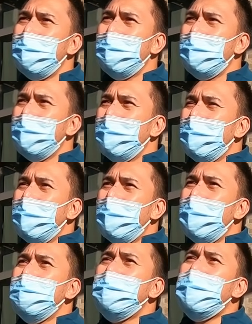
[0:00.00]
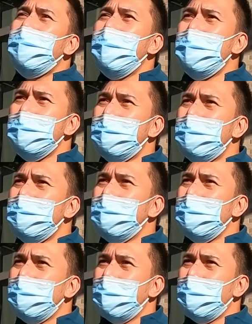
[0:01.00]
a serious
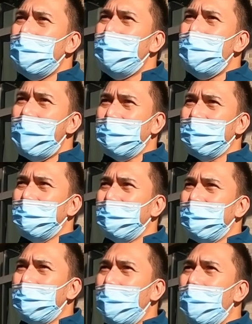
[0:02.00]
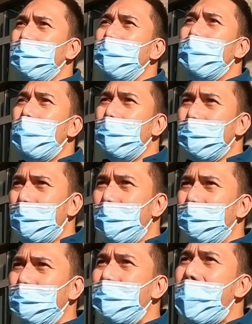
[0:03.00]
effect of
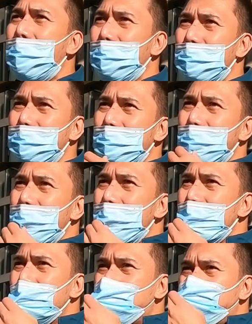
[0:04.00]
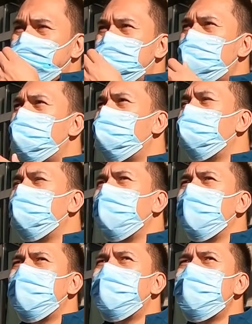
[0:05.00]
the virus. So
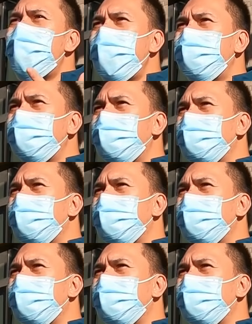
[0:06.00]
you might